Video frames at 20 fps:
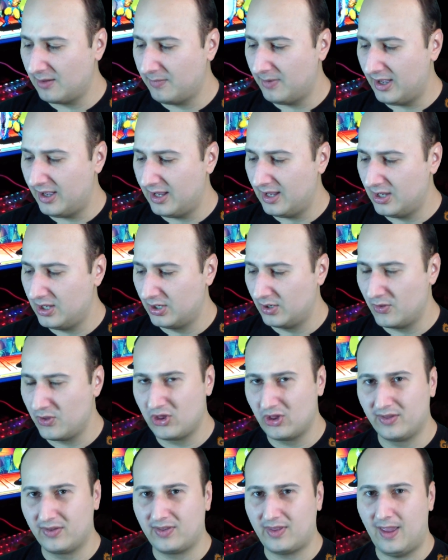it by, you know,
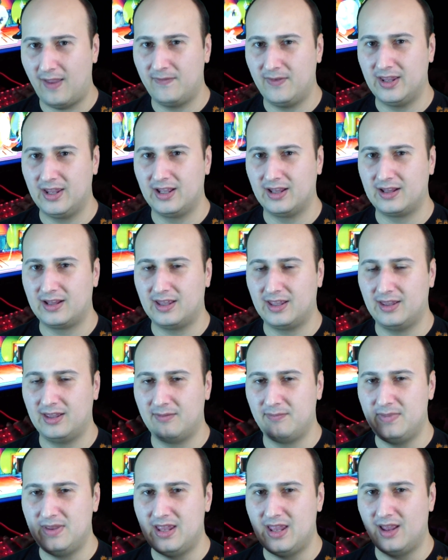just having
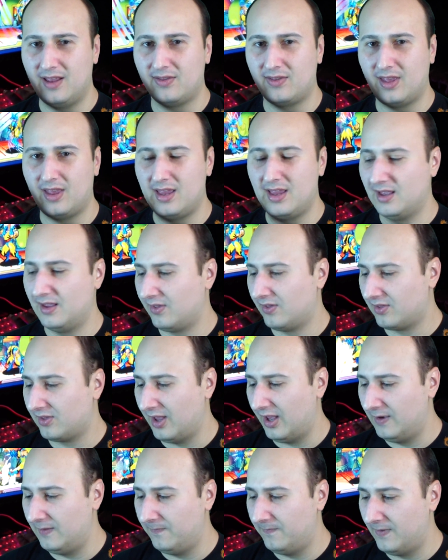it be as a
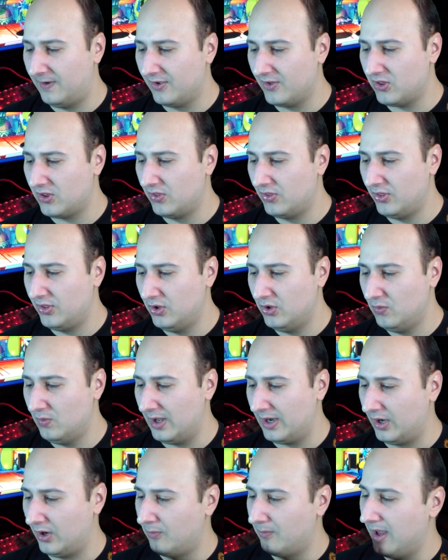side function
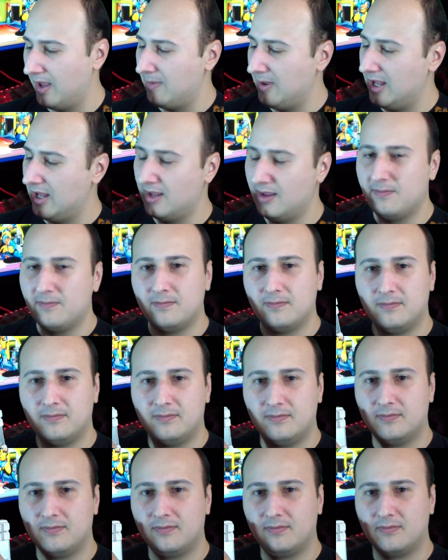to, I don't know, maybe
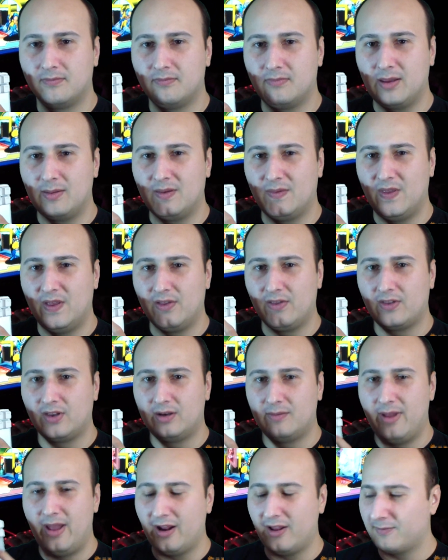this or
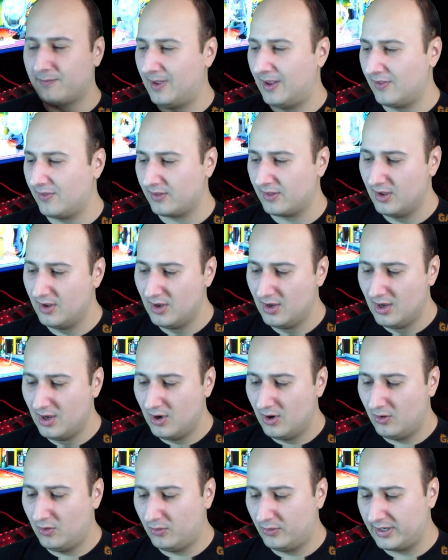the backspace,
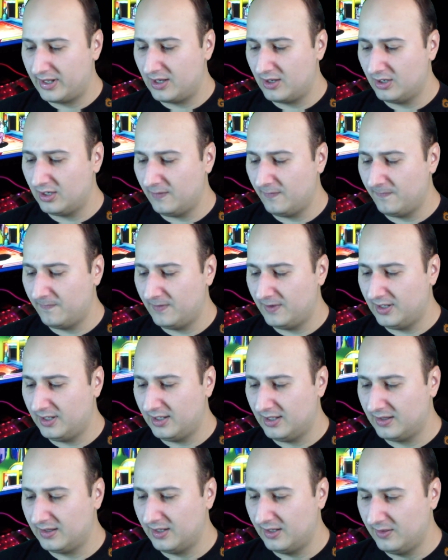or they could
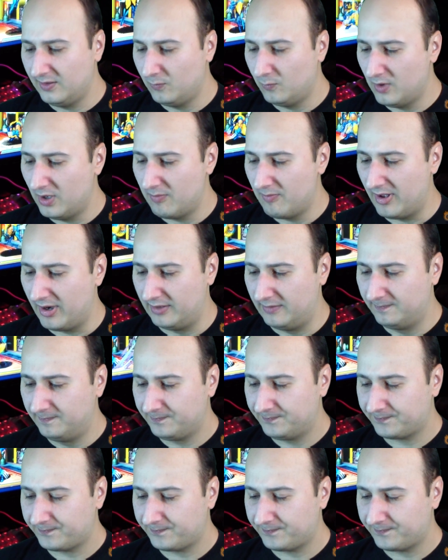have done one better,